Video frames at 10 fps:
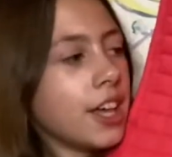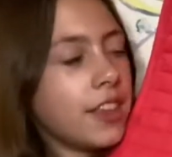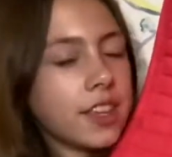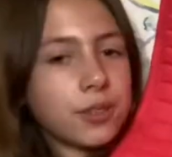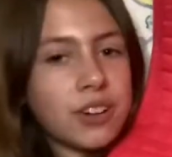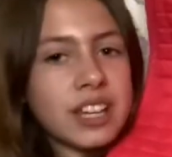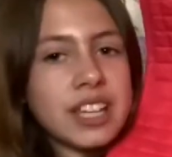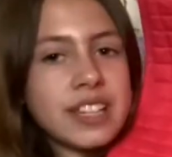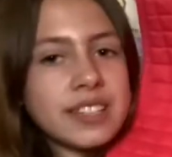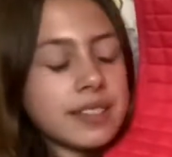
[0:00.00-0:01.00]
This one
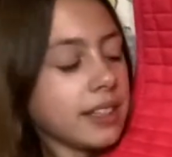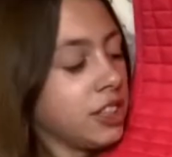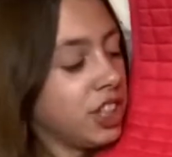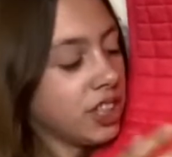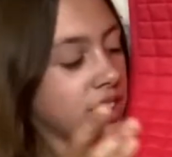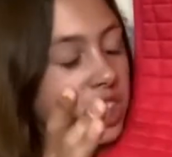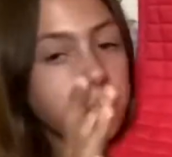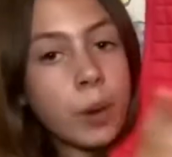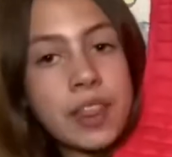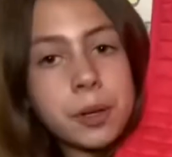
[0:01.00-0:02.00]
is just the
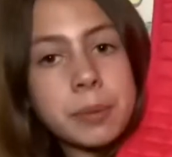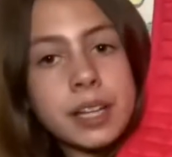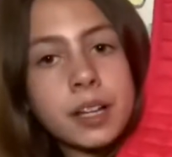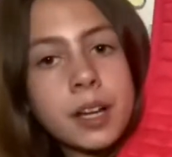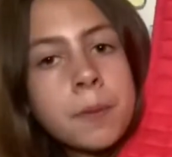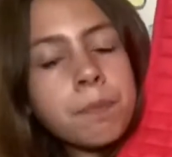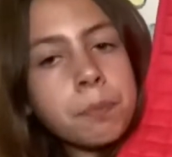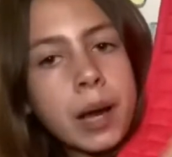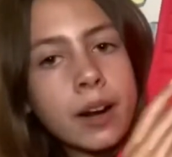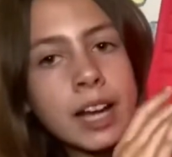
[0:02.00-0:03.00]
Weatherbita
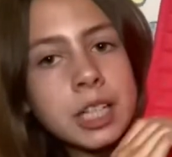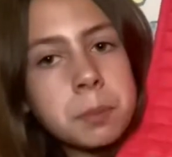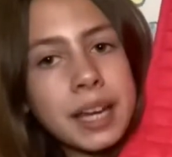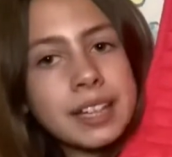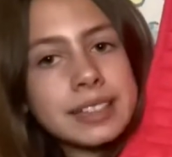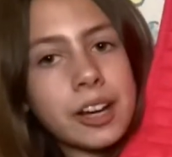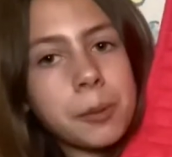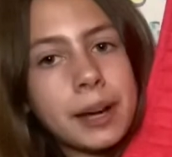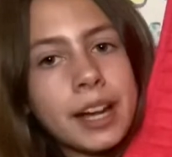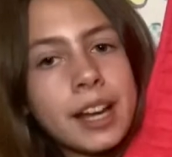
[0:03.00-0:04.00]
Paradise Pink saddle
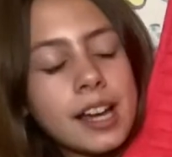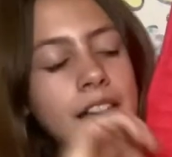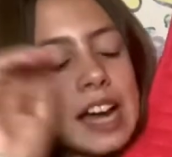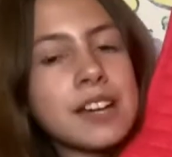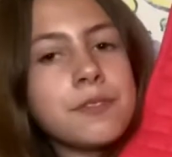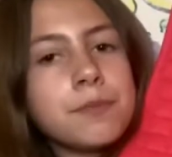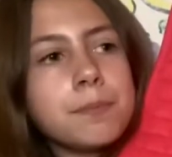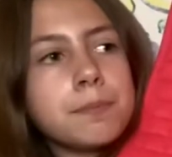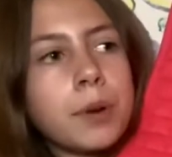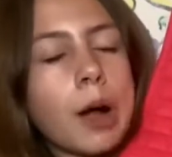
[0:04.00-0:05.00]
pad. I have
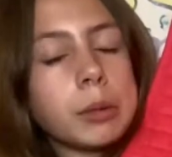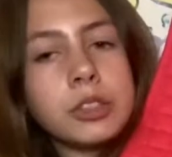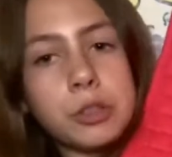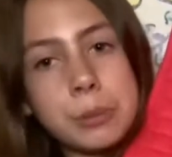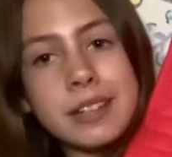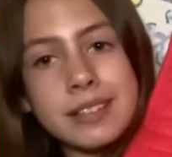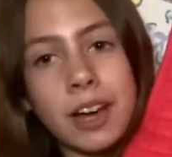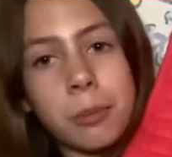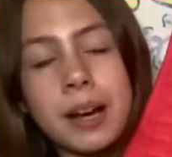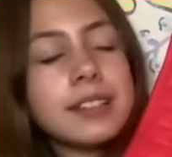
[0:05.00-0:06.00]
probably too many
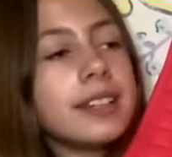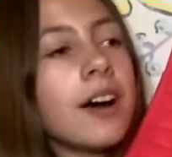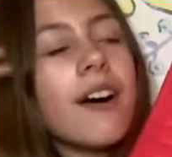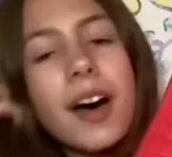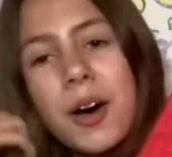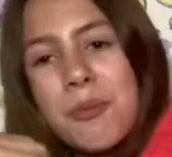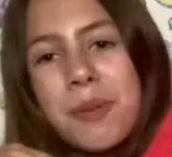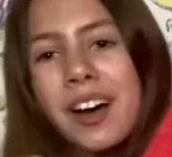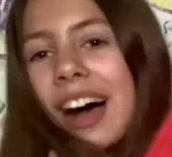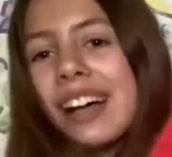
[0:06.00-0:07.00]
saddle pads now,
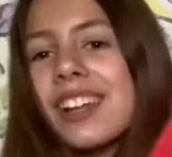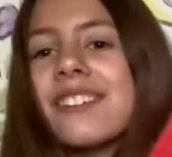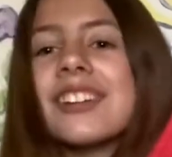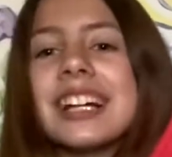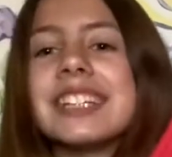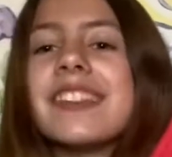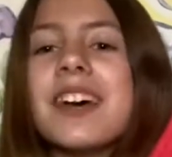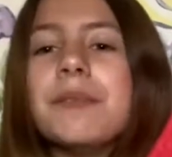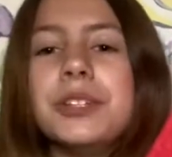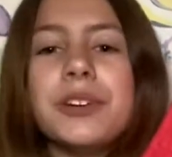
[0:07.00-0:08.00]
but I love collecting
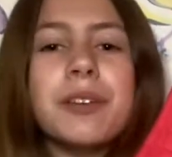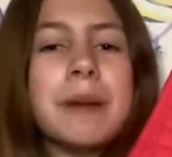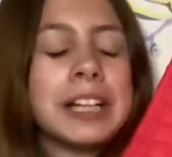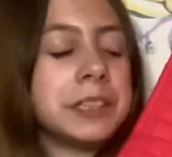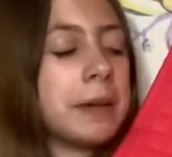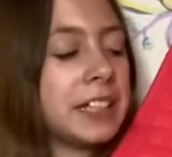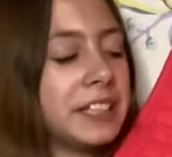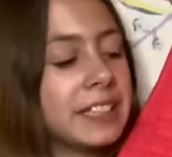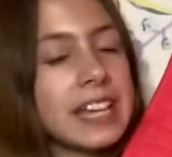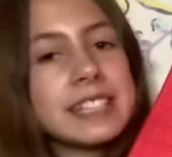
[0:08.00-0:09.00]
them and doing the
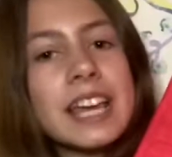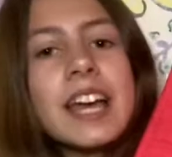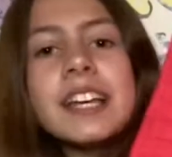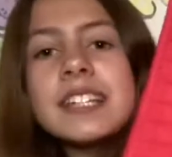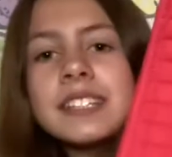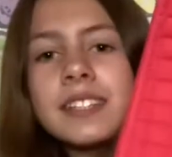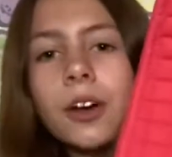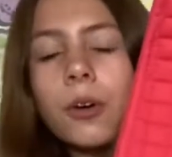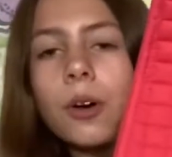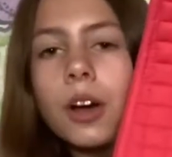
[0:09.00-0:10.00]
matchy sets.
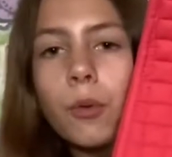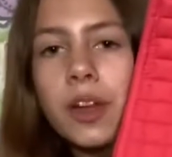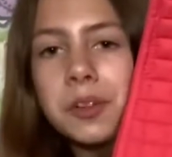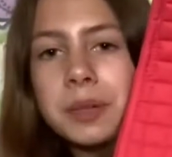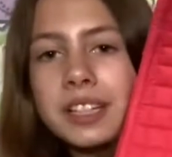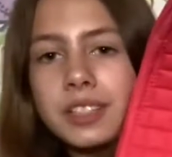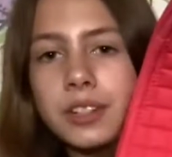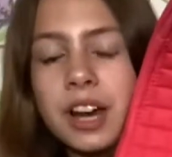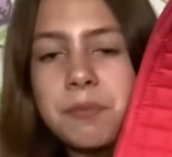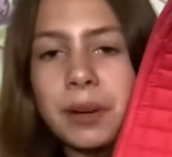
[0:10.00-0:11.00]
So Weatherbita is a
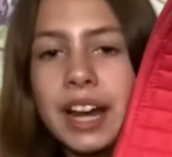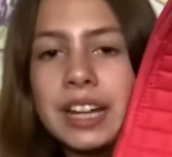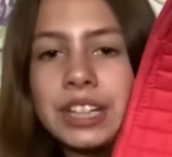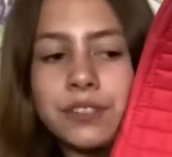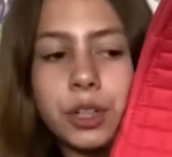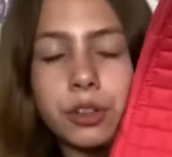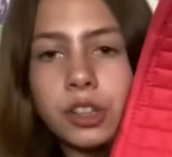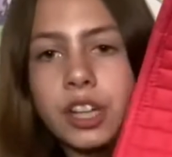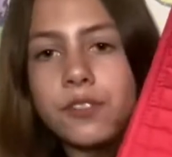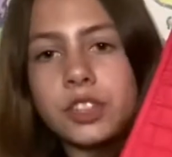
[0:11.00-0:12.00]
great brand if you're
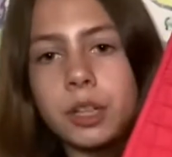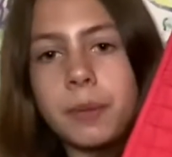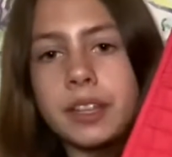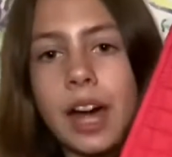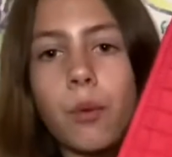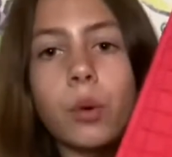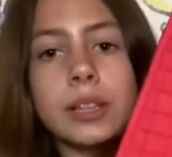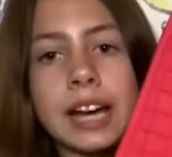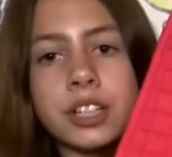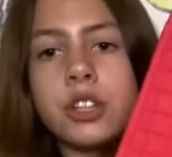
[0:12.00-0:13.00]
looking for something that will
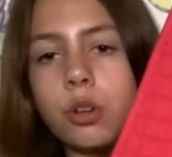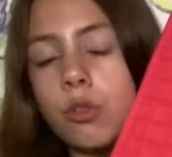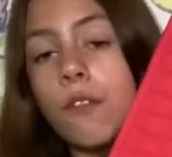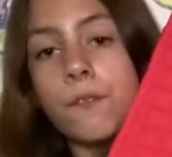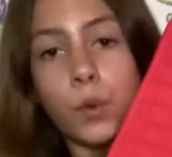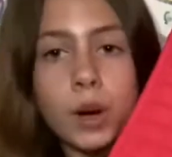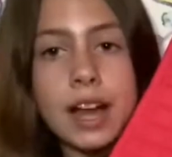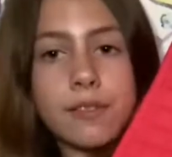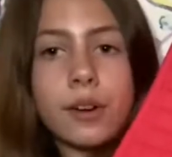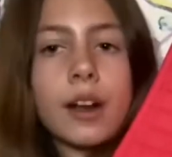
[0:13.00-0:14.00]
last you
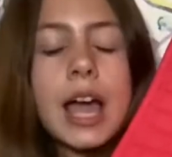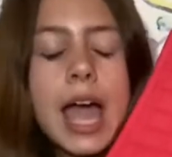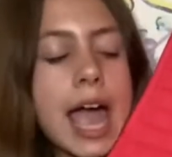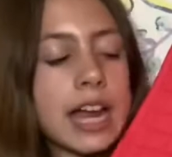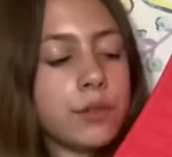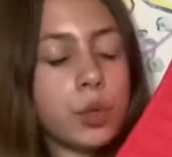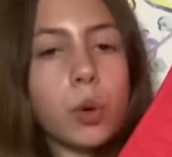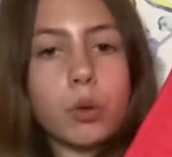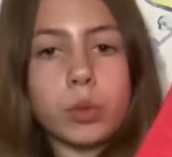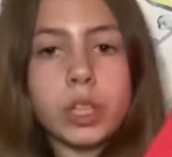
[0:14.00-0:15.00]
forever. And if you
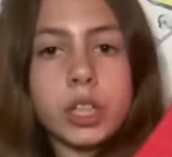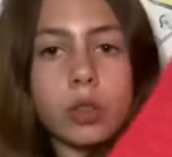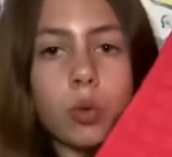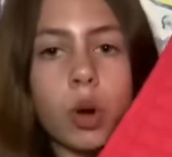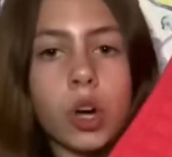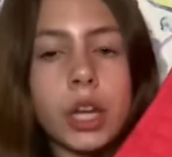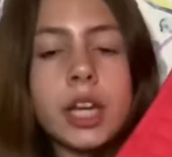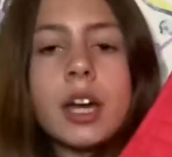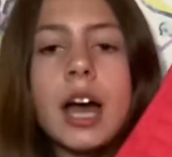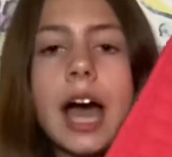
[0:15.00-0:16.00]
want really good
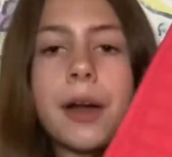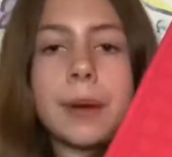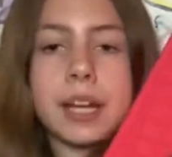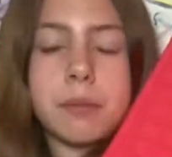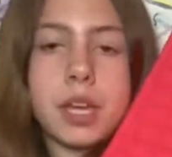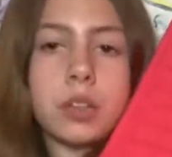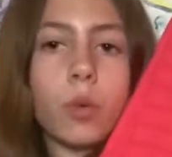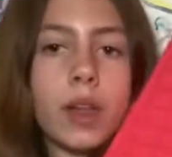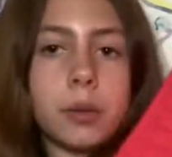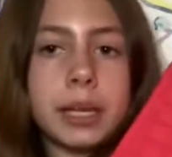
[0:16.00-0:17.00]
quality, I recommend
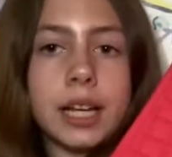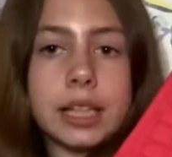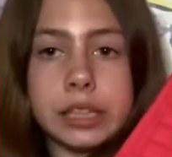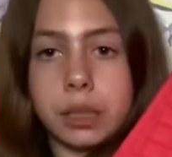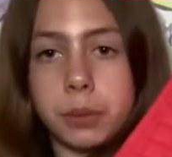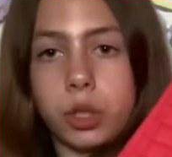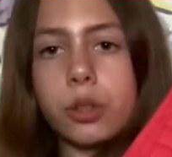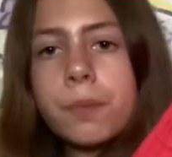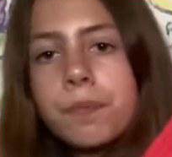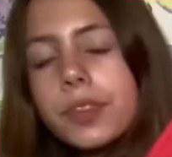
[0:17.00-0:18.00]
Weatherbeeta and Lemieux.